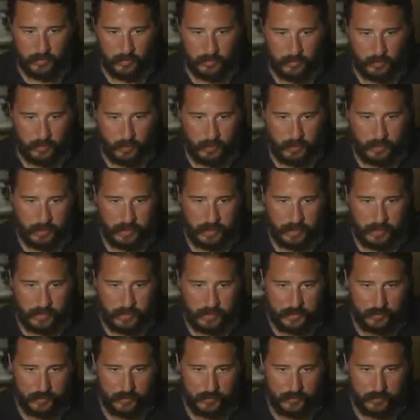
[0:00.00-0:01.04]
won't be an
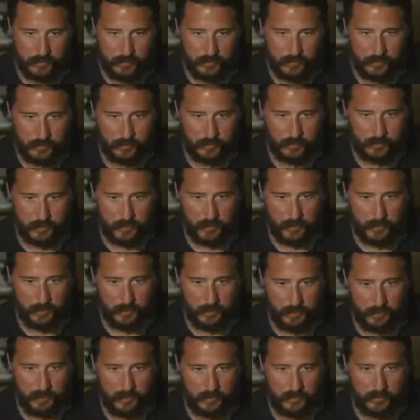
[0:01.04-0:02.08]
issue. And the
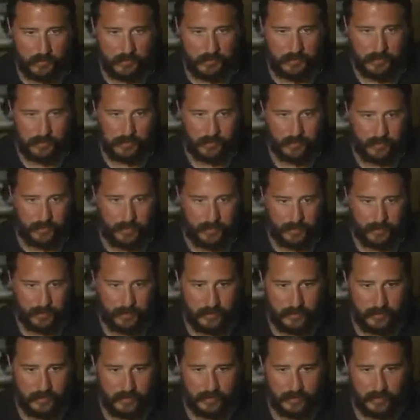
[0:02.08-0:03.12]
production, see, ah, there it
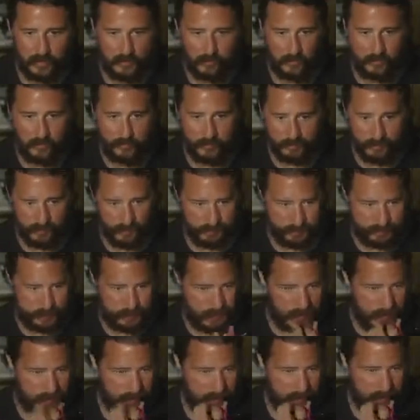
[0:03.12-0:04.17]
is again.
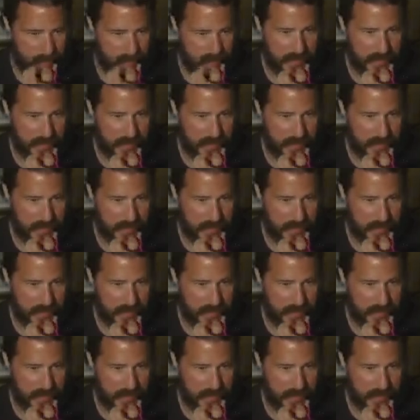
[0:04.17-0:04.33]
Ay, ay,